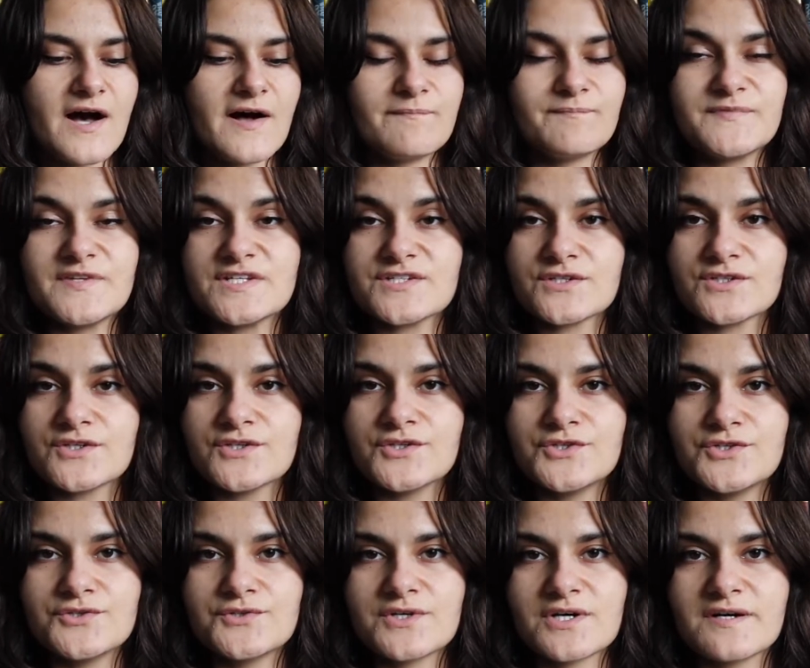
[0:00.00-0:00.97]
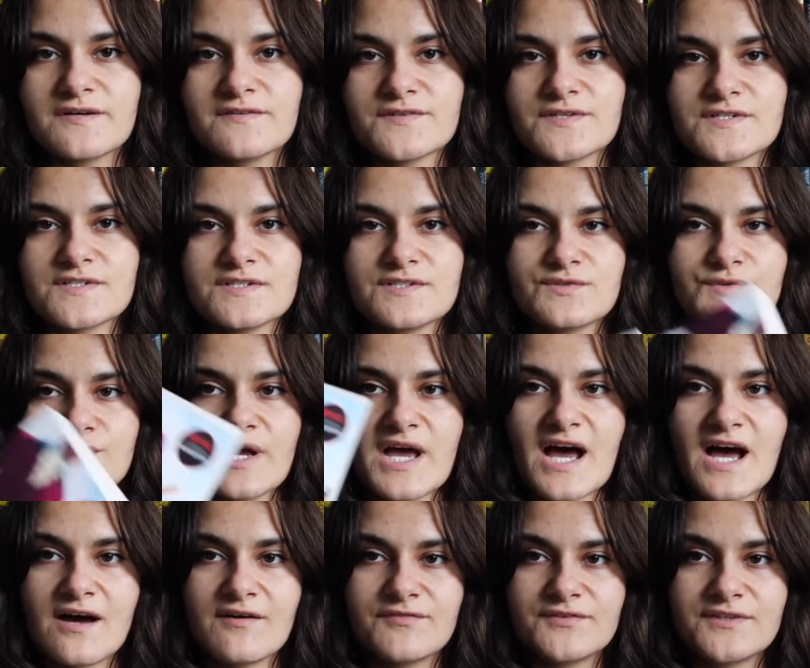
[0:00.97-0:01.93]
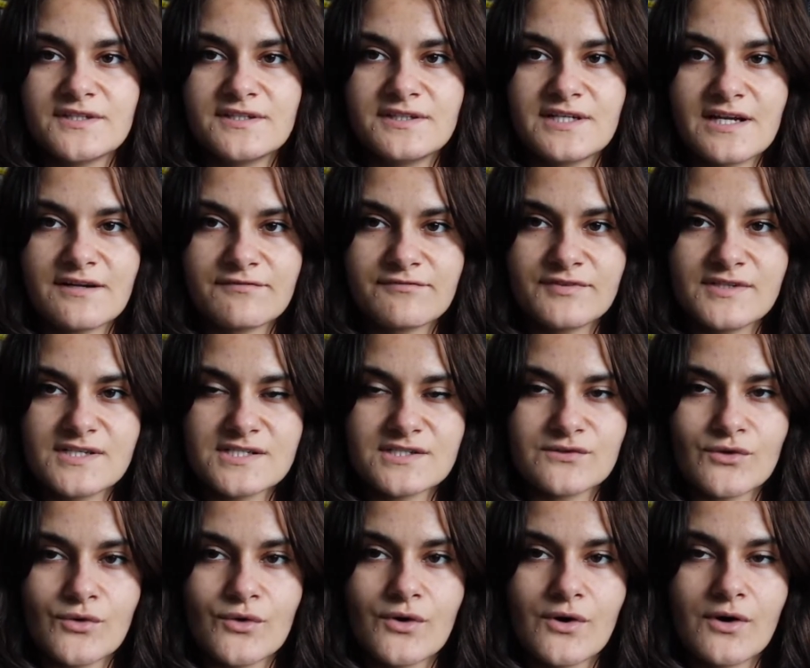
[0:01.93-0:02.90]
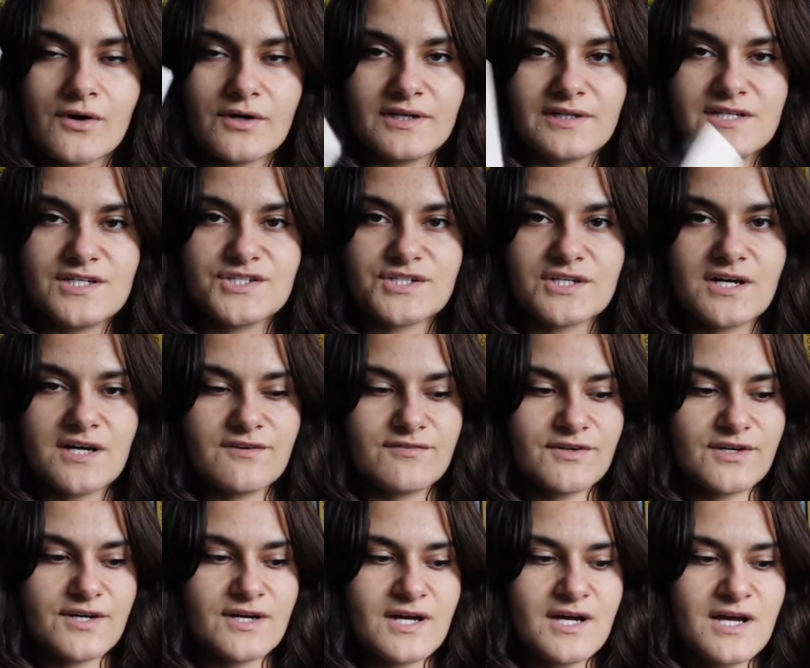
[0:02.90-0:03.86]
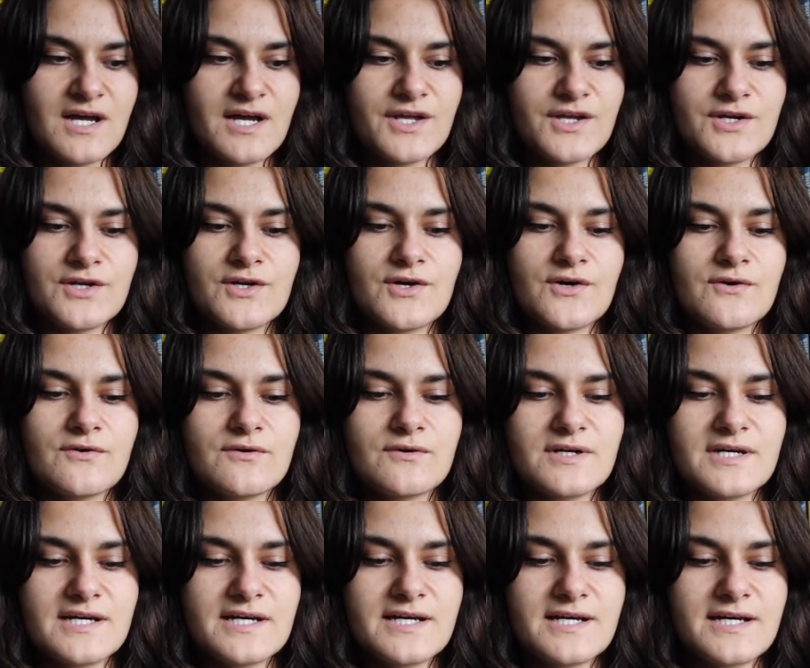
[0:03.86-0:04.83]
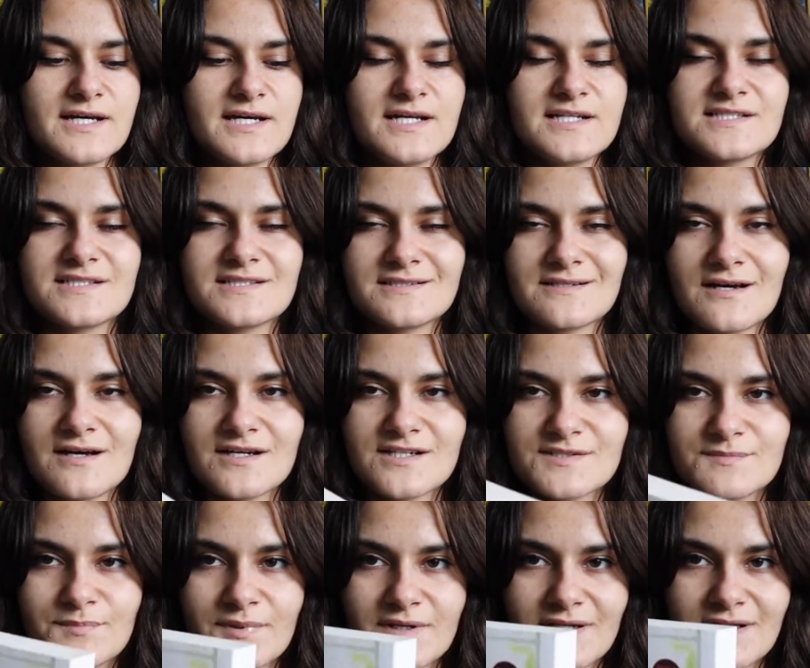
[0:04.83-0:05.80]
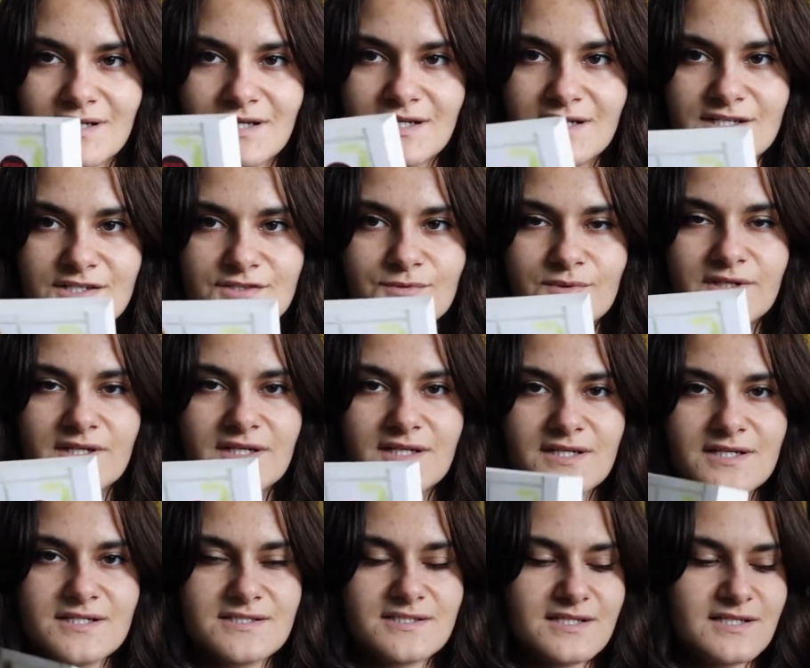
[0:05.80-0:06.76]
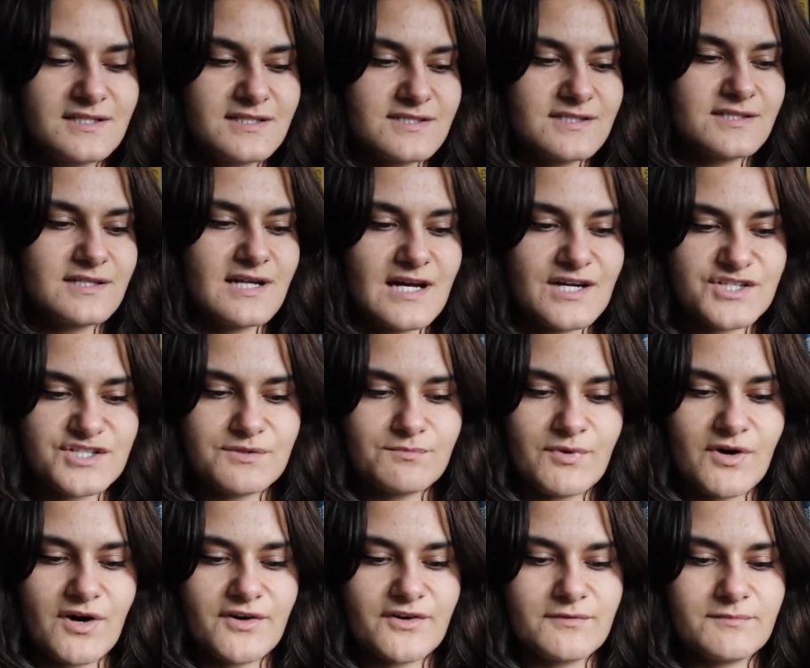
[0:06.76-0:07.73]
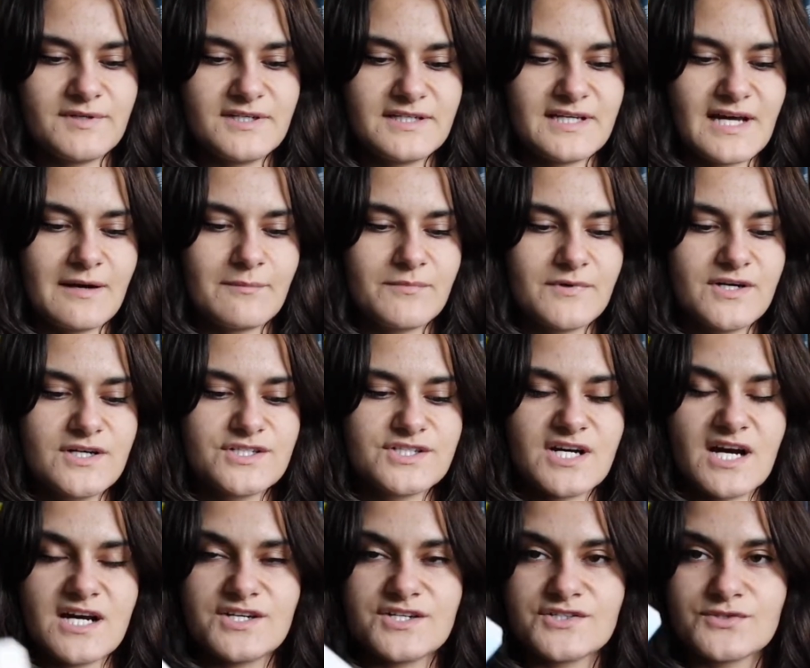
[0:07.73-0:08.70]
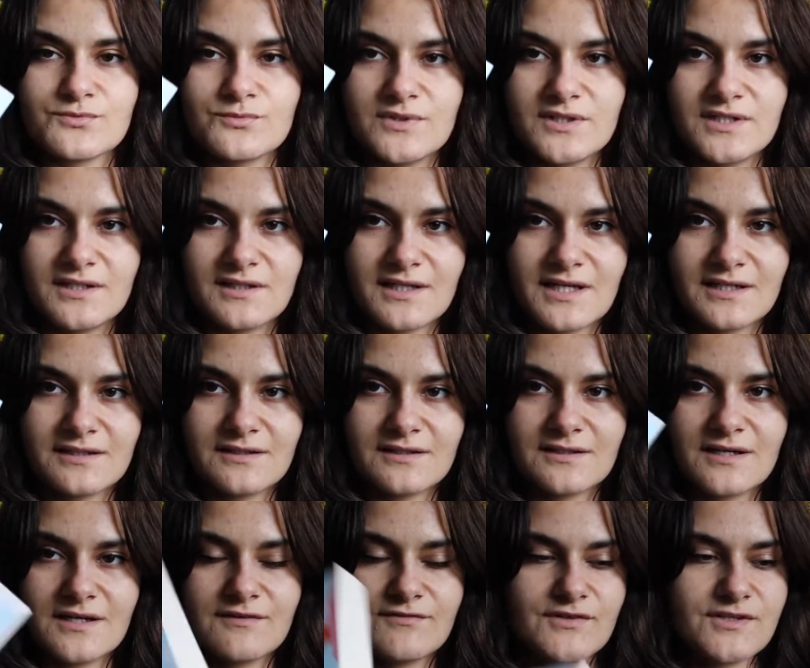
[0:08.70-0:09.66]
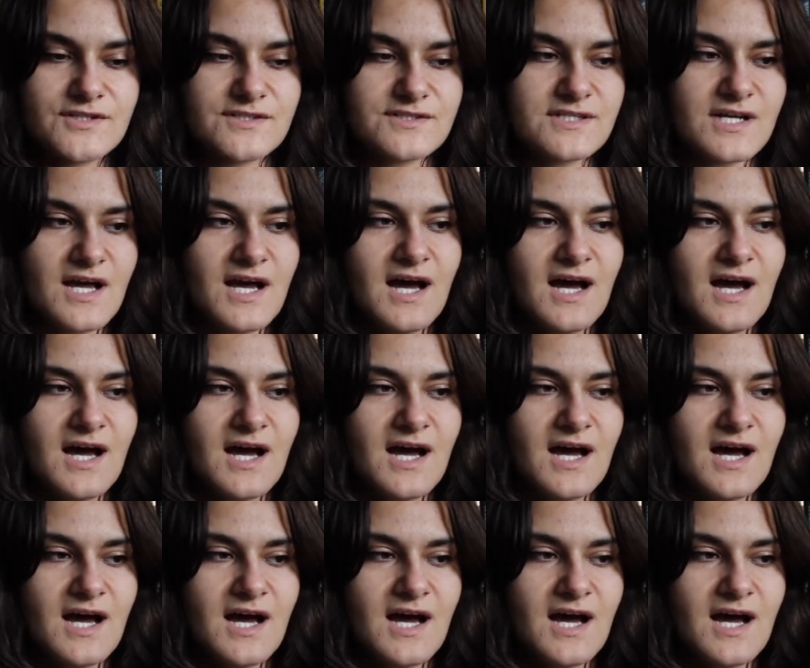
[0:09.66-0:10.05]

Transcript: These are the new covers. We have the Netflix logo on each cover. You know, it sucks, but it is what it is. It doesn't actually bother me that much. I just really like the covers.